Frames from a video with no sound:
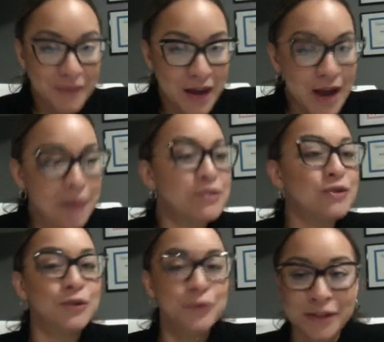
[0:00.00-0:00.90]

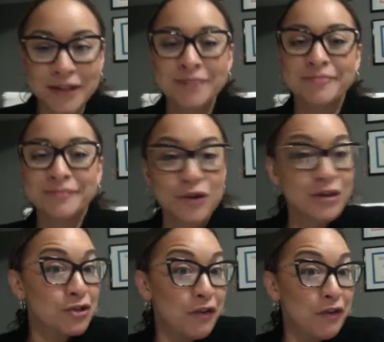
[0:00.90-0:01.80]
Absolutely. So
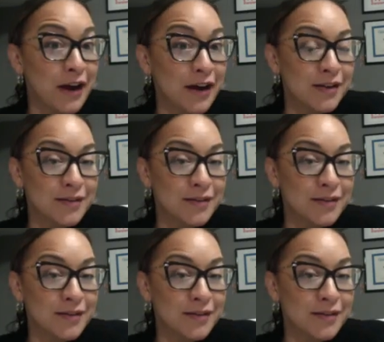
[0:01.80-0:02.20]
it's great.